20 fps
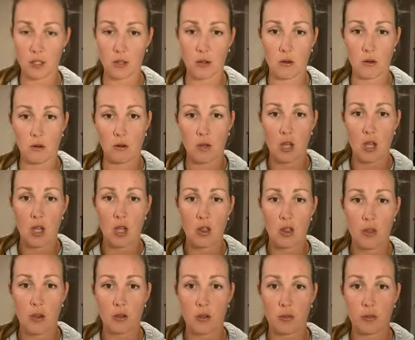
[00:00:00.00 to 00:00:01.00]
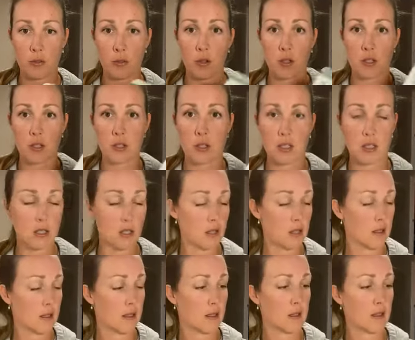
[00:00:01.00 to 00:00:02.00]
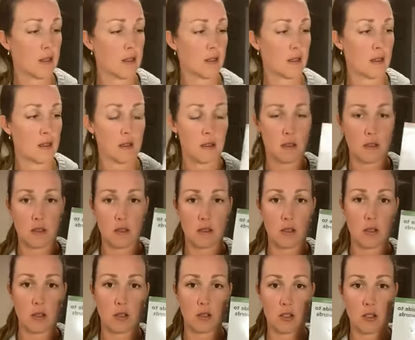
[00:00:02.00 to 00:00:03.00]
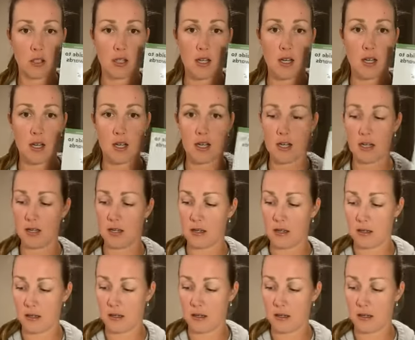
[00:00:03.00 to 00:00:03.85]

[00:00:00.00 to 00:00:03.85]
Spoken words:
So those books: Doctor's Guide,